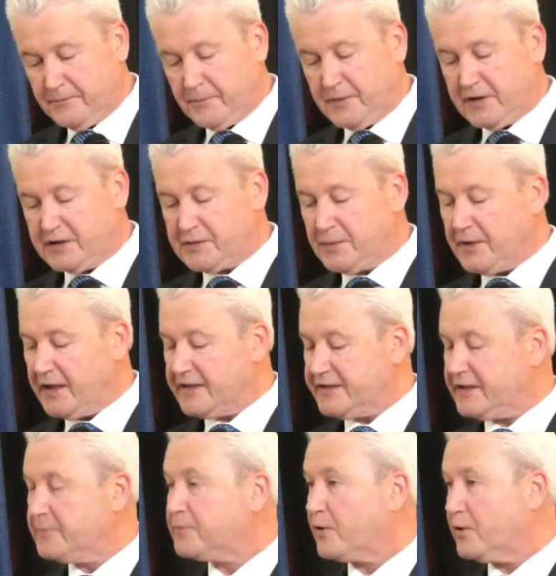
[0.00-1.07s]
municipal I
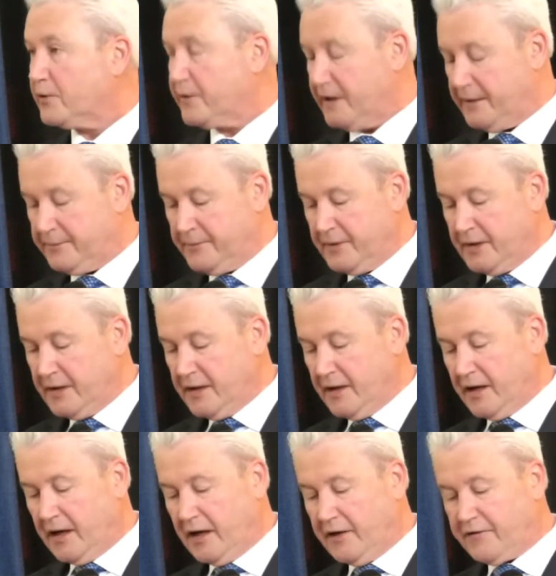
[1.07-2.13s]
D program
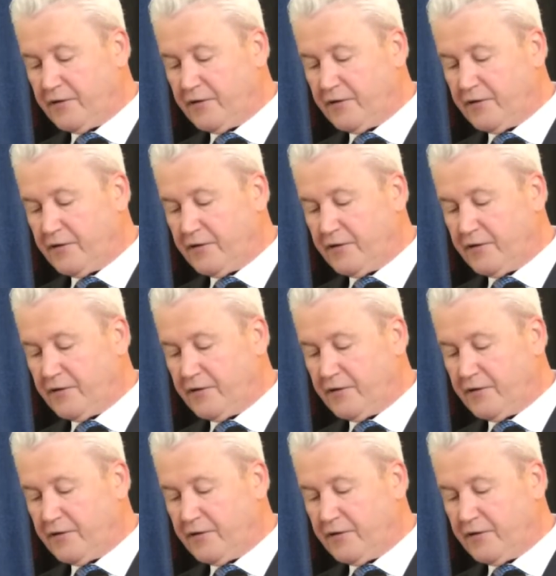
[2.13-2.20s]
Uh,